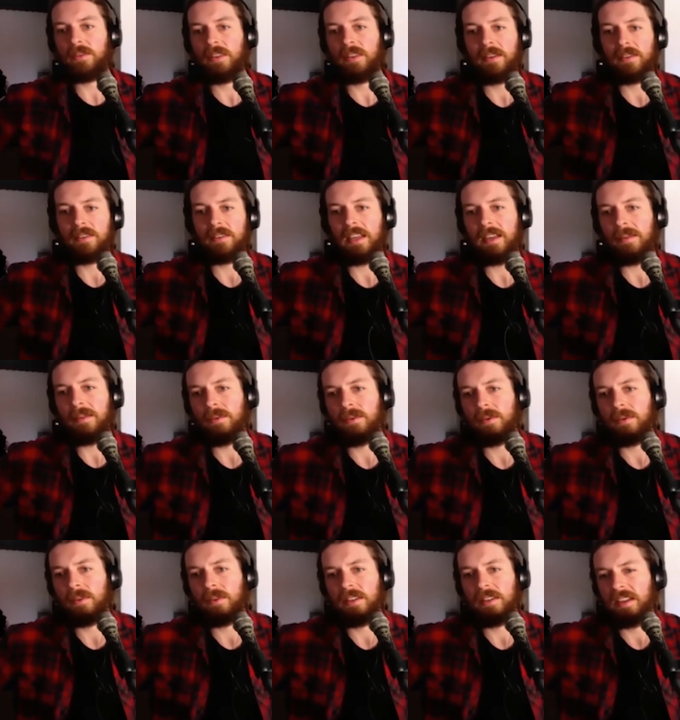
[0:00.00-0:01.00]
with soundscape
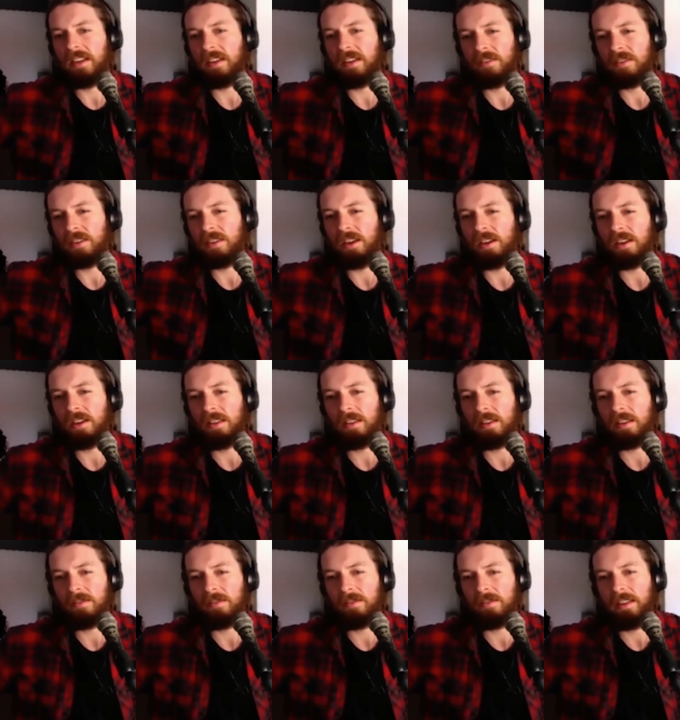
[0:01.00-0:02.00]
or is that have you heard
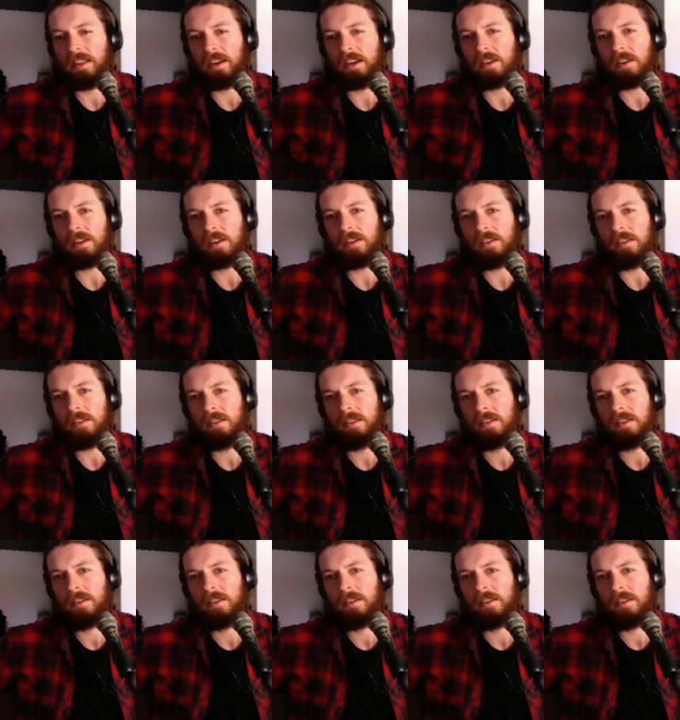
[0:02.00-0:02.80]
anything like that going on